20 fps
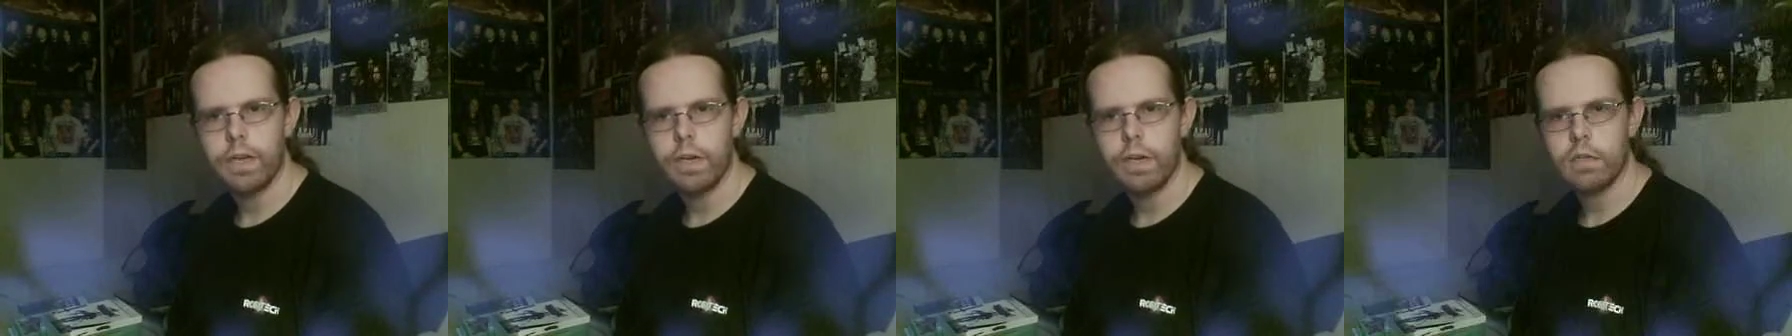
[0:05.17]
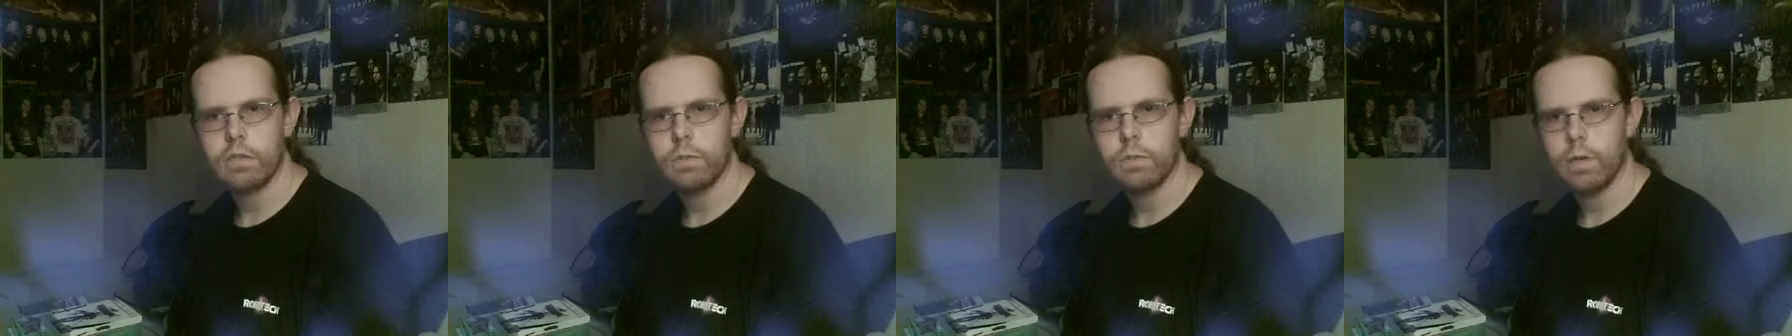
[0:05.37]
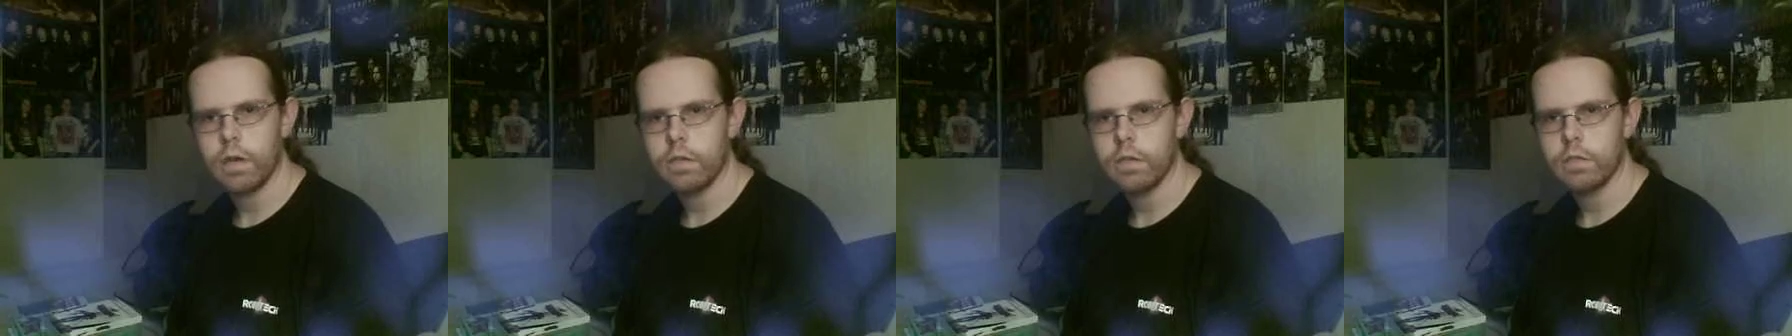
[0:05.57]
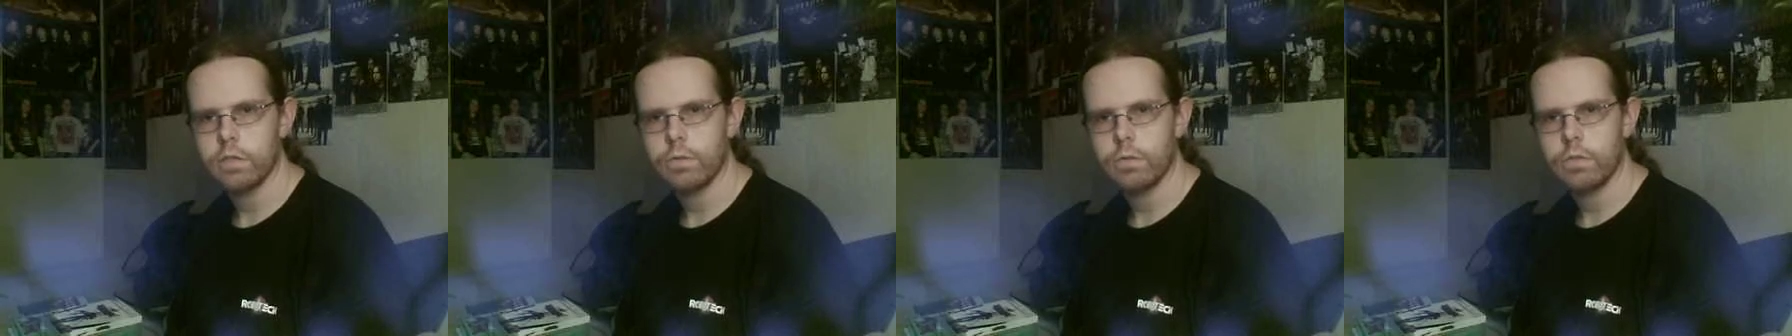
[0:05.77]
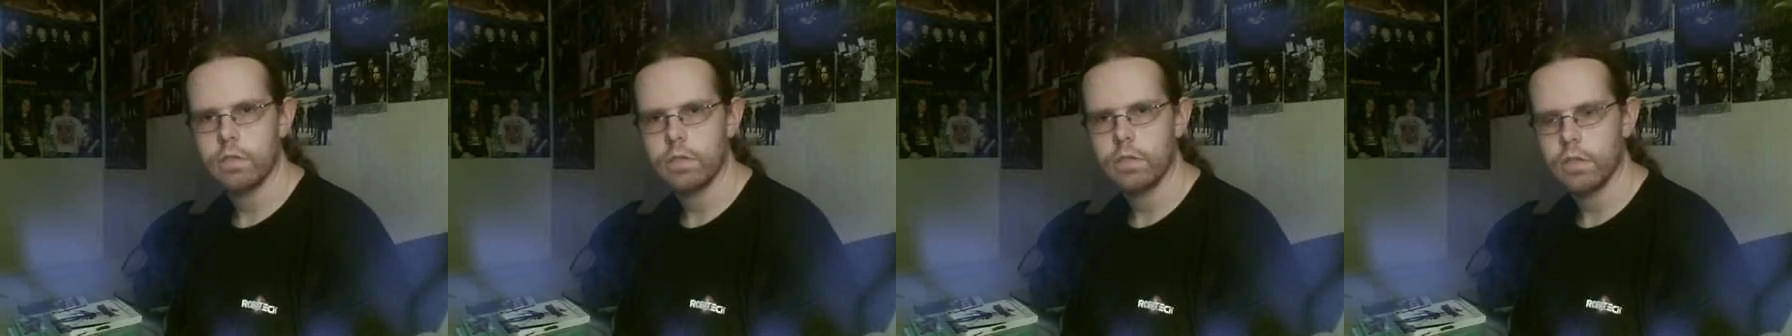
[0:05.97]
Xbox
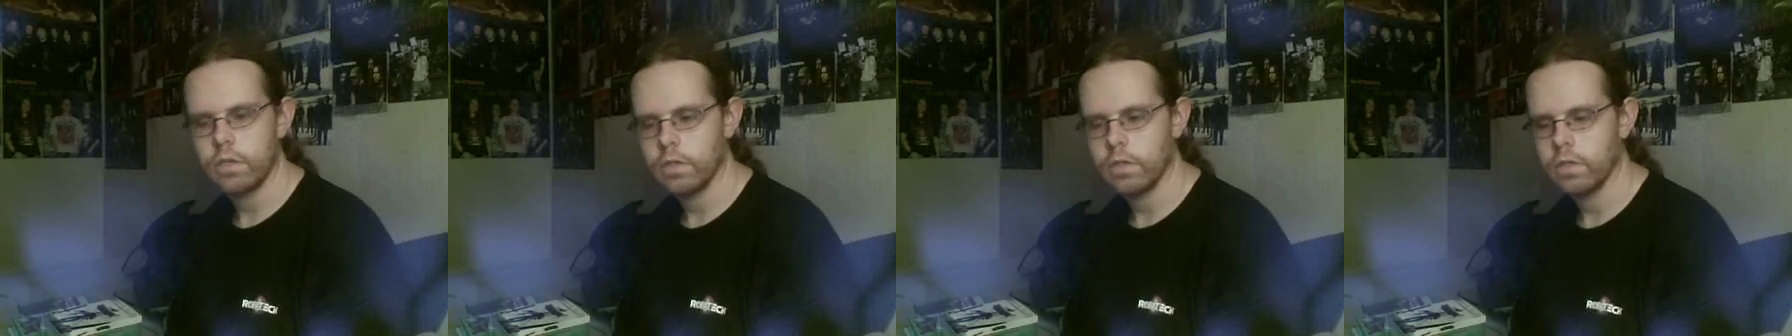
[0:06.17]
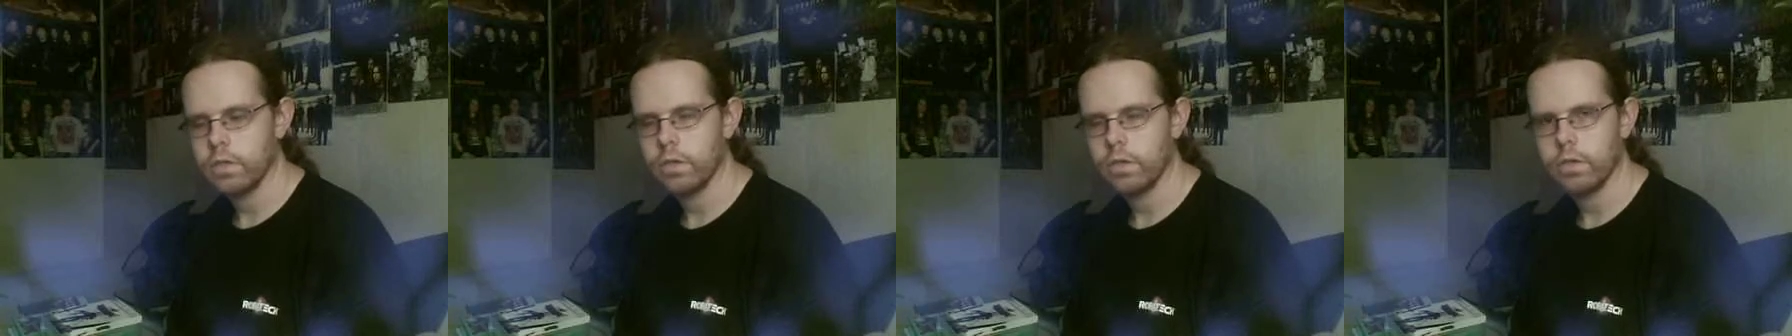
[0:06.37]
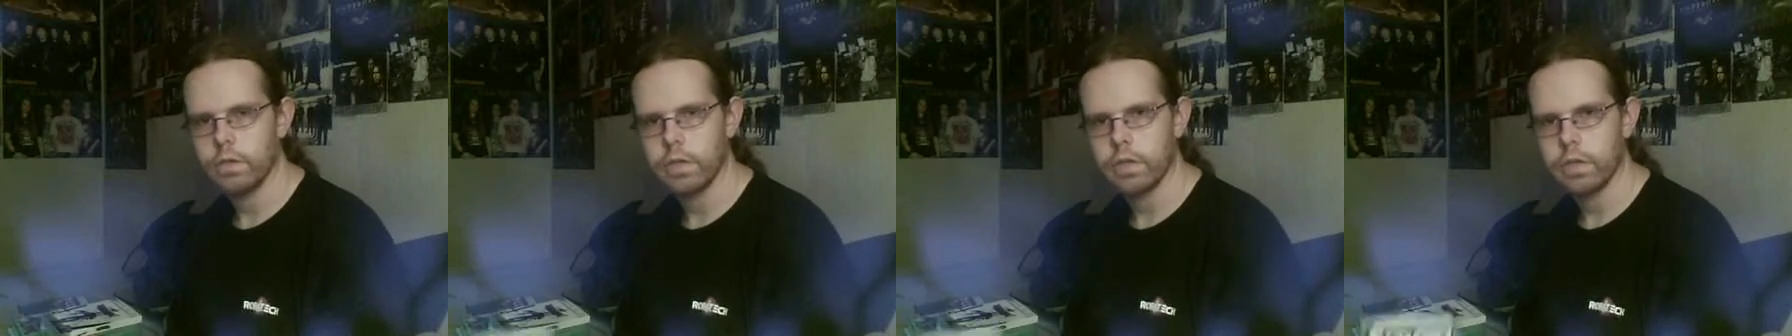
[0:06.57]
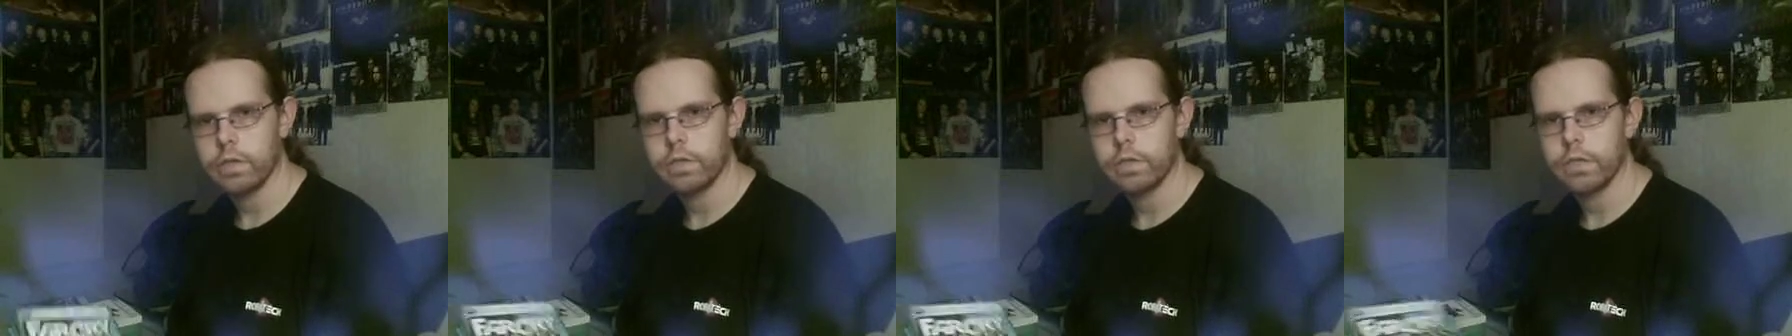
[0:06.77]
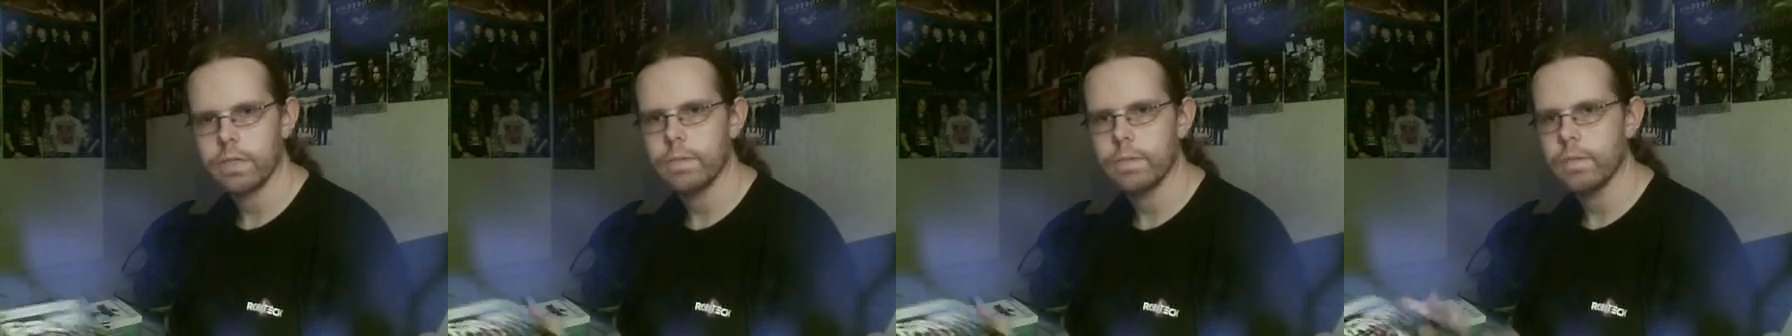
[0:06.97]
360
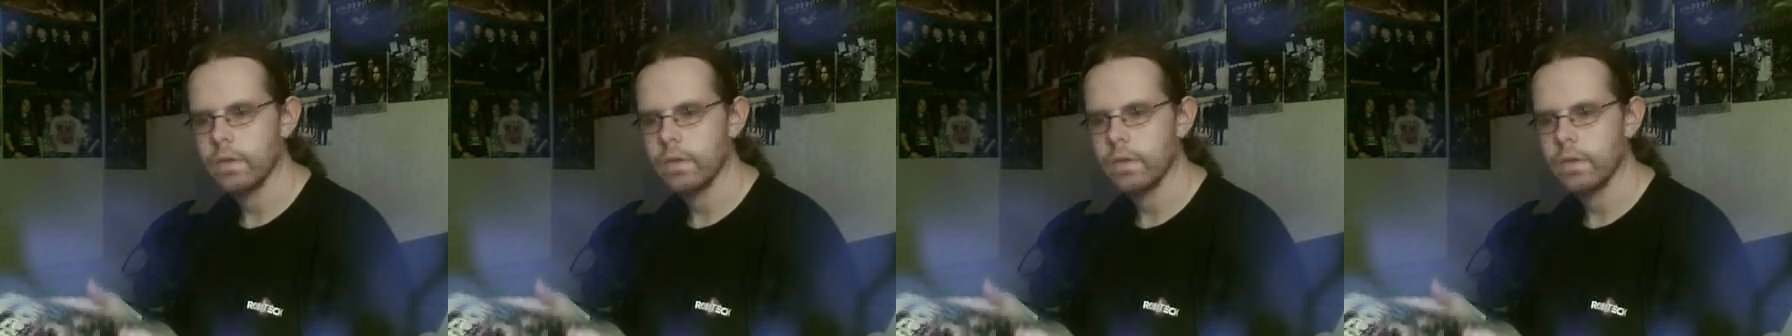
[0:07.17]
collection.